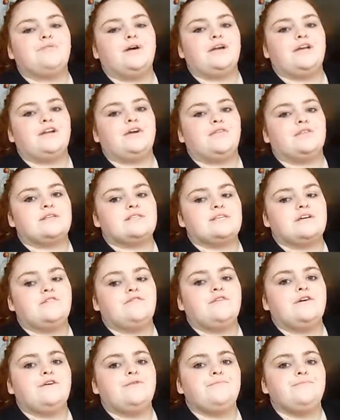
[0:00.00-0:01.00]
playing on the cell
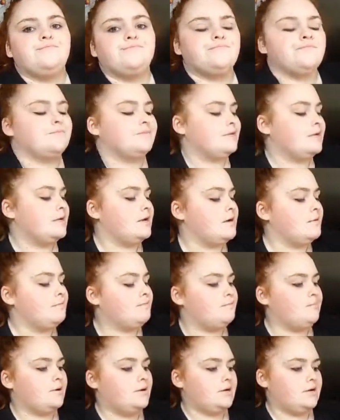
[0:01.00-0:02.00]
phone.
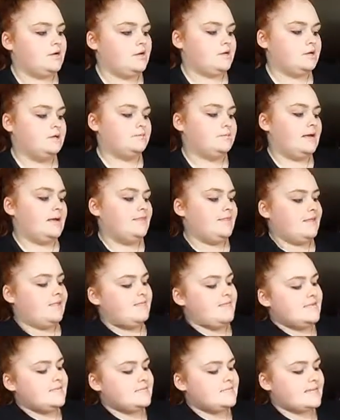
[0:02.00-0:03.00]
But, and then
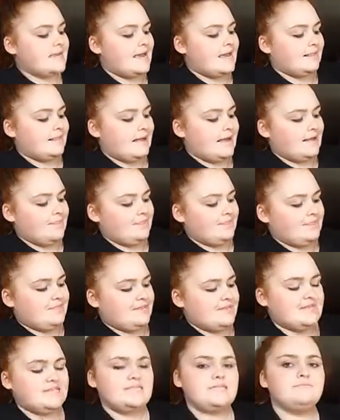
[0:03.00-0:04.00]
this day, like
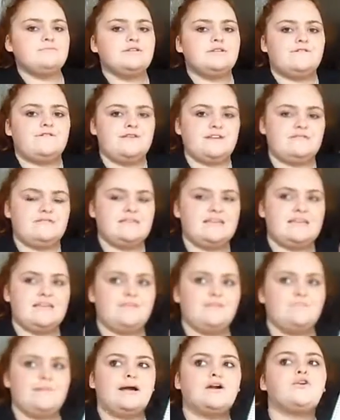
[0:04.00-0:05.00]
December the
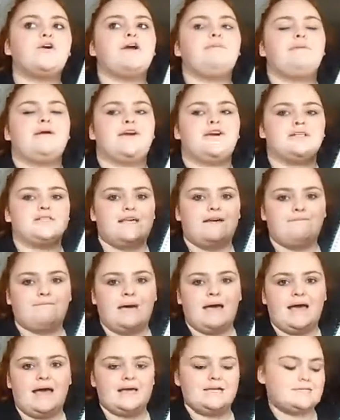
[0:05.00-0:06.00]
15th, my grandparents have
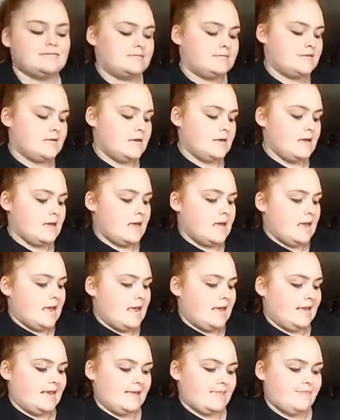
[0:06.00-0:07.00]
passed.
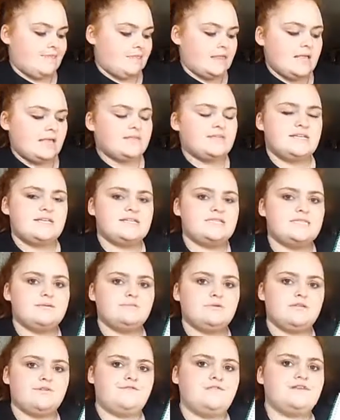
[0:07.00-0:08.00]
And
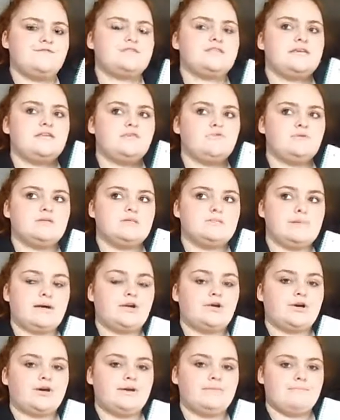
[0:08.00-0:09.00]
December the 15th was my
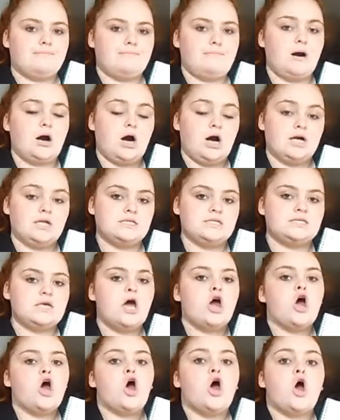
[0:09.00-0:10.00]
grandpa's
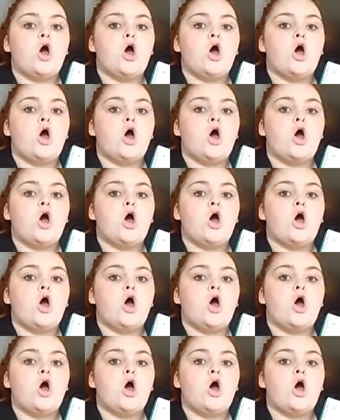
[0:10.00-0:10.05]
